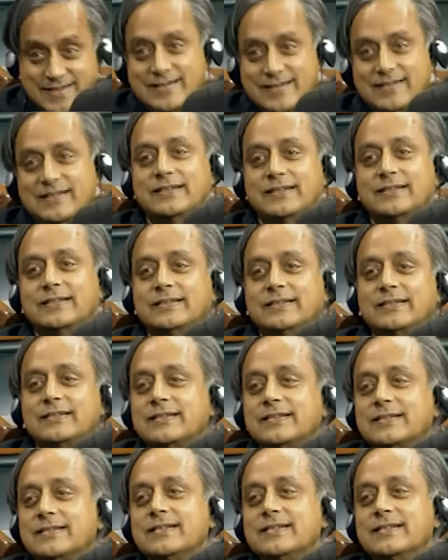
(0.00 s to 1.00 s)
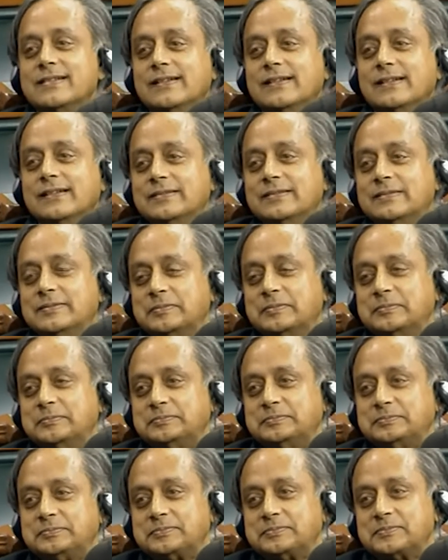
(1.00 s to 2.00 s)

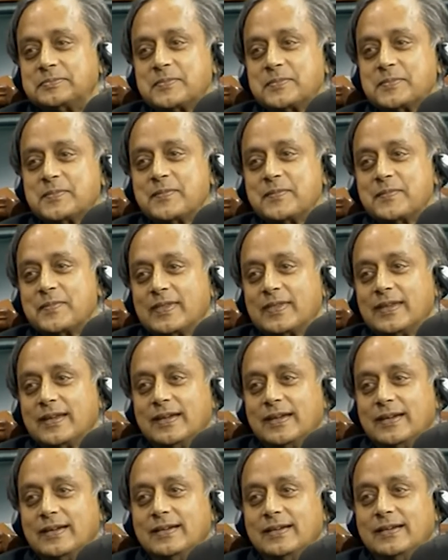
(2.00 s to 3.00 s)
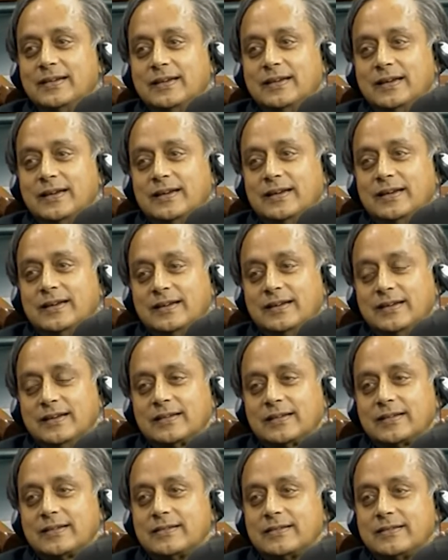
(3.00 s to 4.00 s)

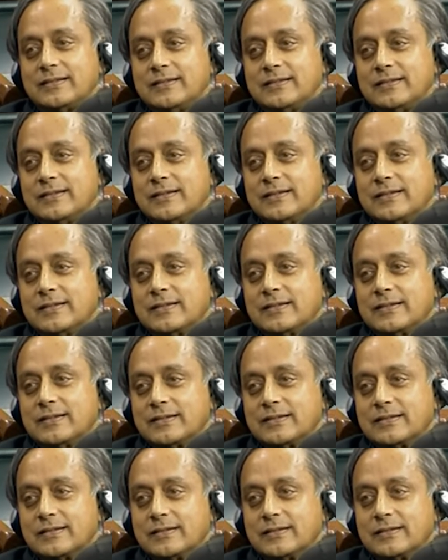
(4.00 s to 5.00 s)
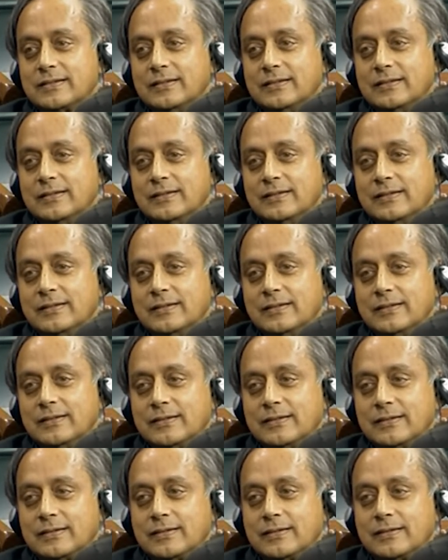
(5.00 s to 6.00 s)

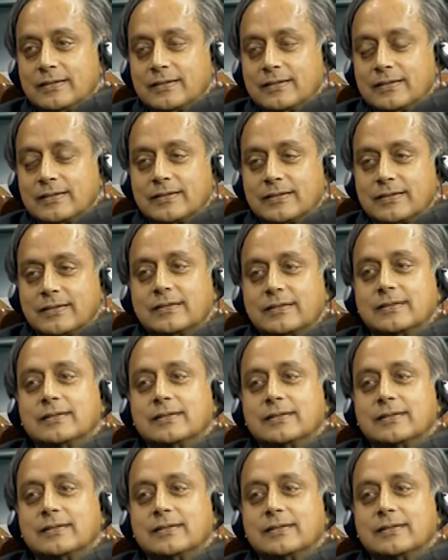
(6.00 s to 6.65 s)
(silent)